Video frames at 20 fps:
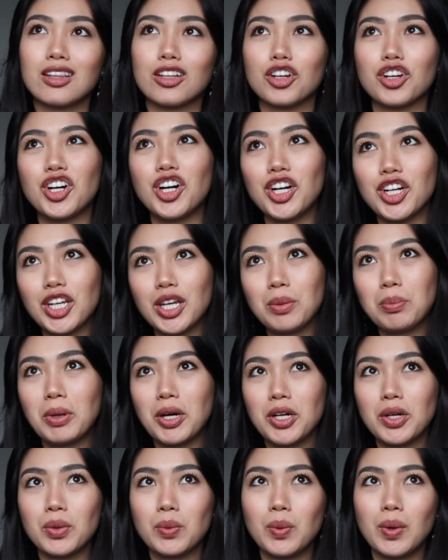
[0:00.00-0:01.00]
The Cookie
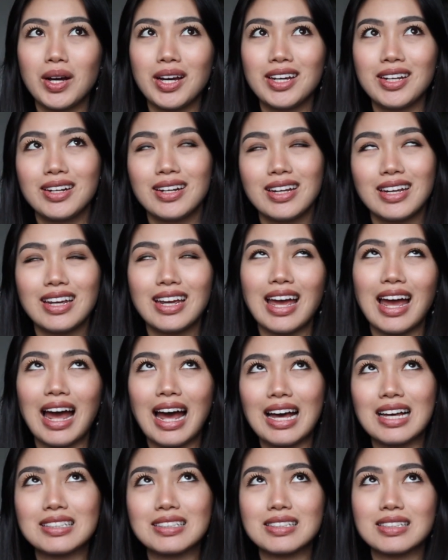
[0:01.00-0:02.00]
Butter one
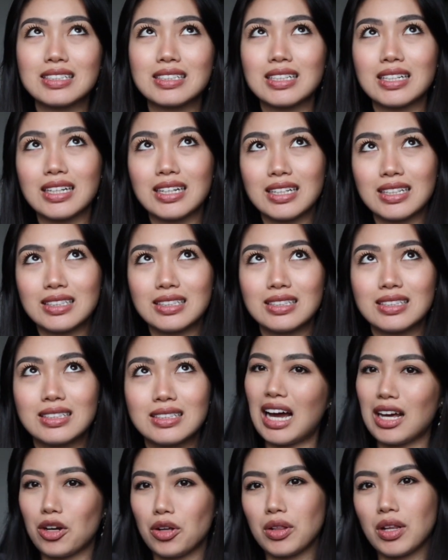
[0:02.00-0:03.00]
has a tint.
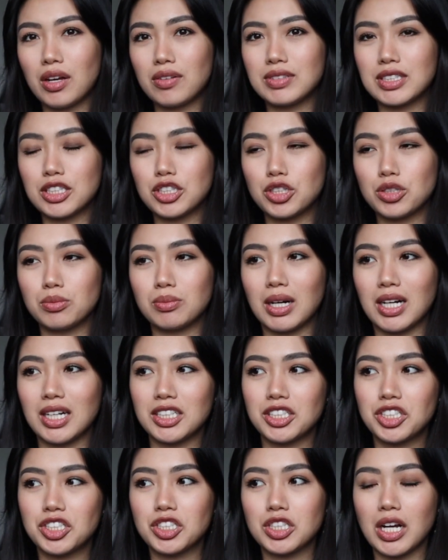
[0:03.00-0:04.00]
I don't love it too
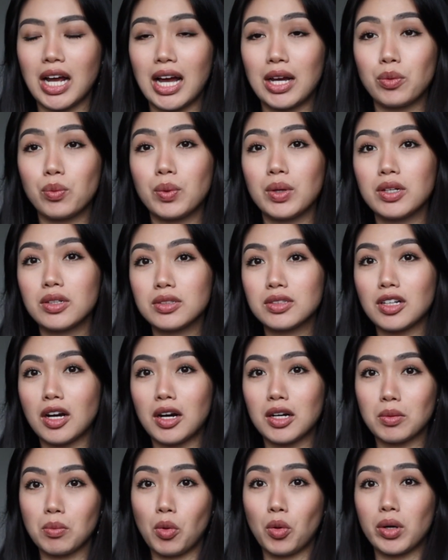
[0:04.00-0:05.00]
much. I will
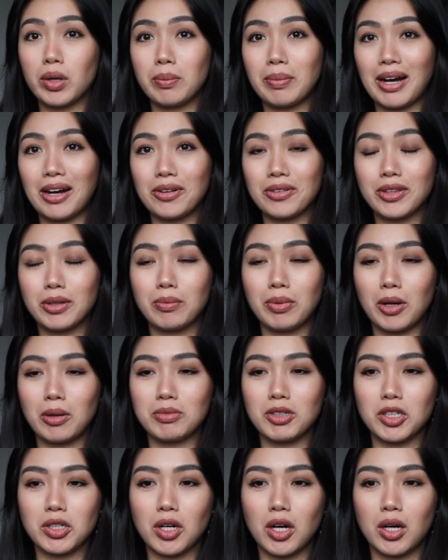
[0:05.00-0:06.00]
talk more about the
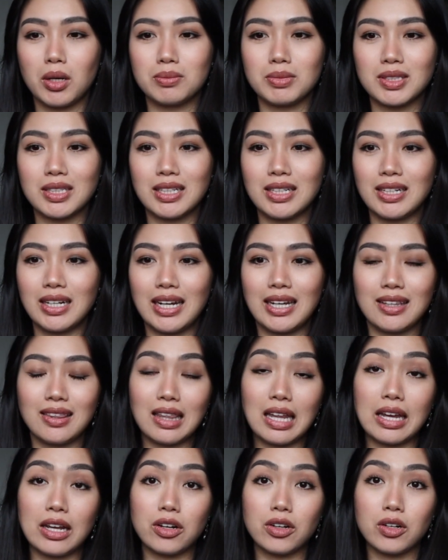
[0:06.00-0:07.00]
balm.coms in a
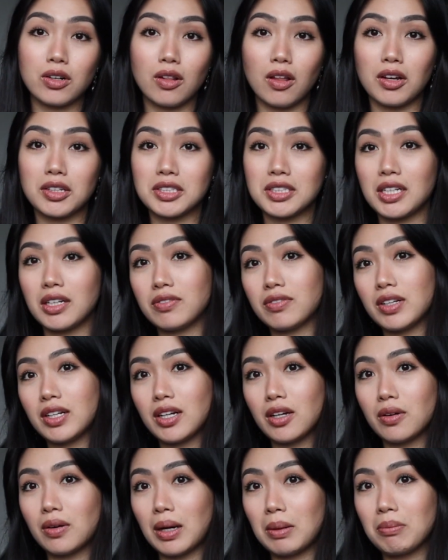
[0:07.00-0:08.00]
later Glossier
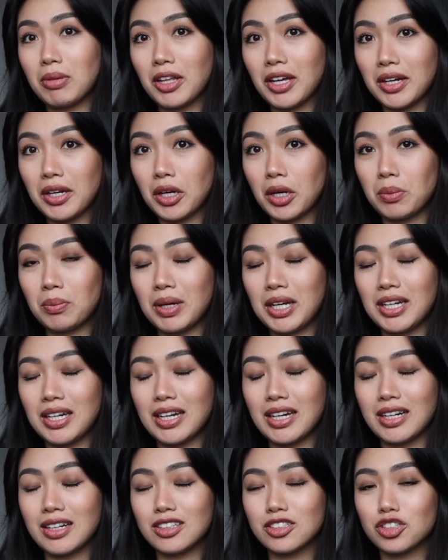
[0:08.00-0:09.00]
video I'm planning on
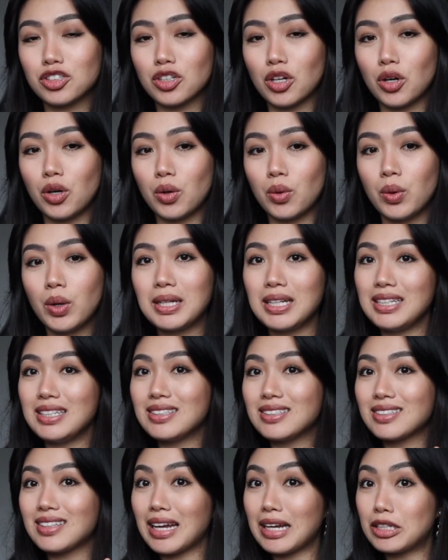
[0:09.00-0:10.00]
making, so
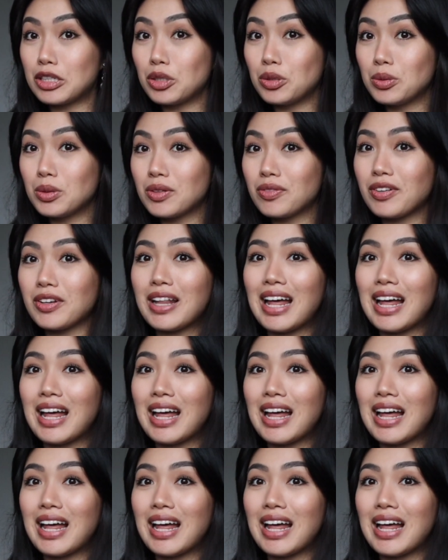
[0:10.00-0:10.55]
please stay tuned for